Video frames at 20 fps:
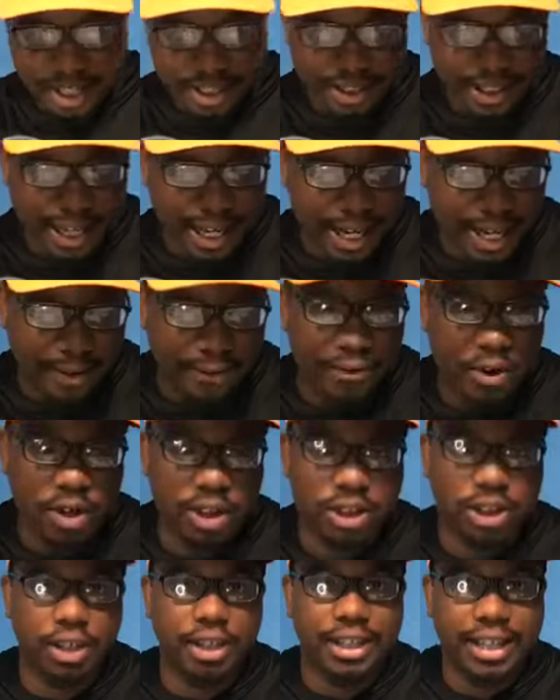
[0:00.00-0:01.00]
that
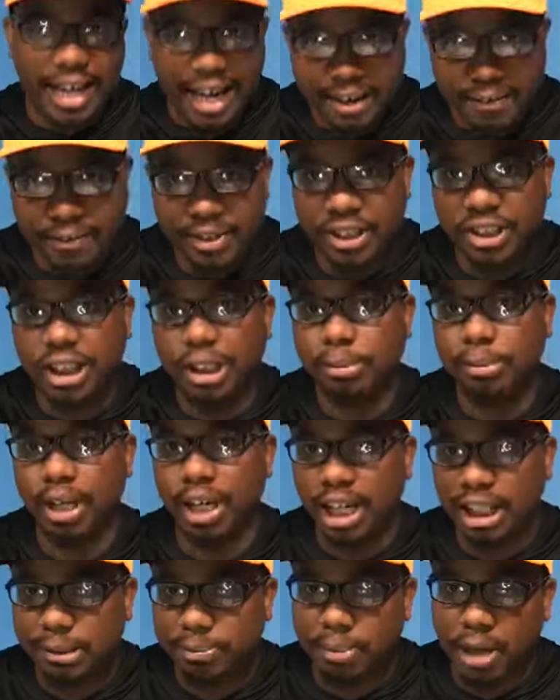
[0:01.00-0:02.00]
focus on catfishing, but
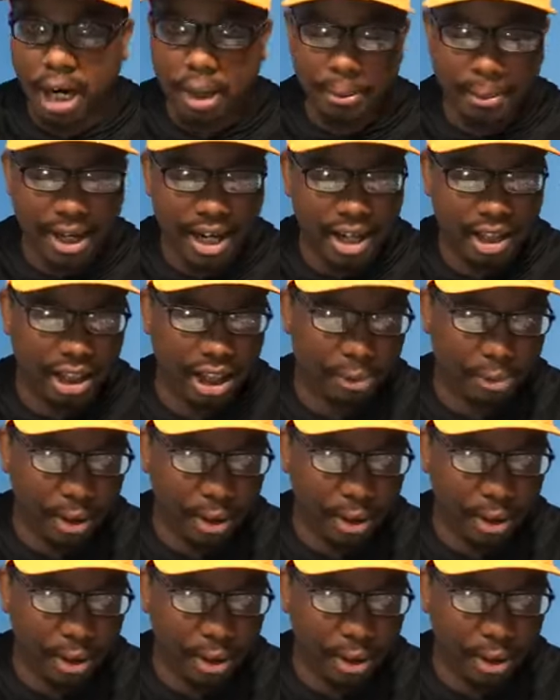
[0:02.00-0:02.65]
us primarily,